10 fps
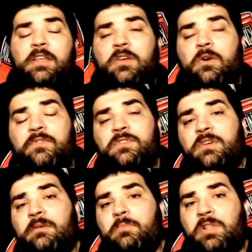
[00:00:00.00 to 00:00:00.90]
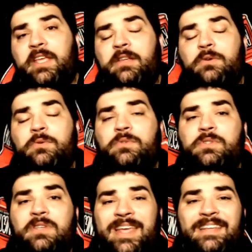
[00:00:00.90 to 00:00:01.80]
Then you go over to Molina,
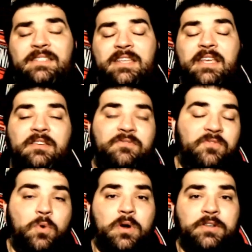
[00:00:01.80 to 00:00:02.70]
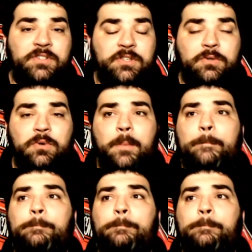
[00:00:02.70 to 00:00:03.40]
who's 19-4-2.